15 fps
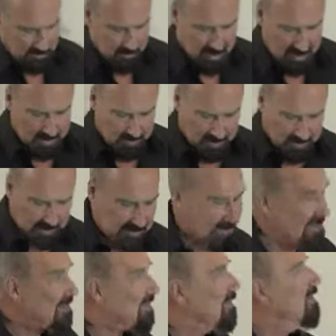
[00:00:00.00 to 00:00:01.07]
the maybe. And there's
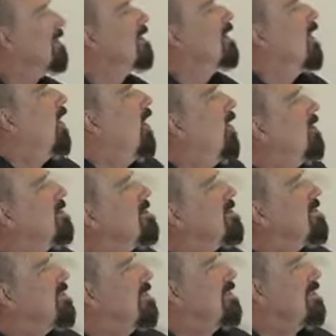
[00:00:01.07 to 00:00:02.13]
this
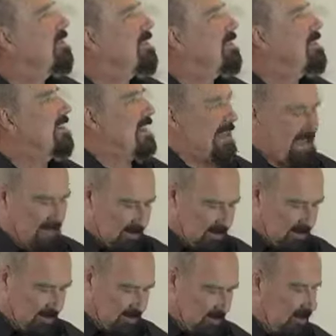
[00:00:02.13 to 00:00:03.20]
uncertainty
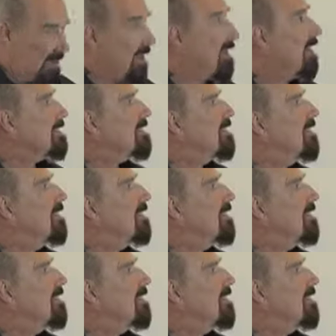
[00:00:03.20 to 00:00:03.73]
element, okay, that's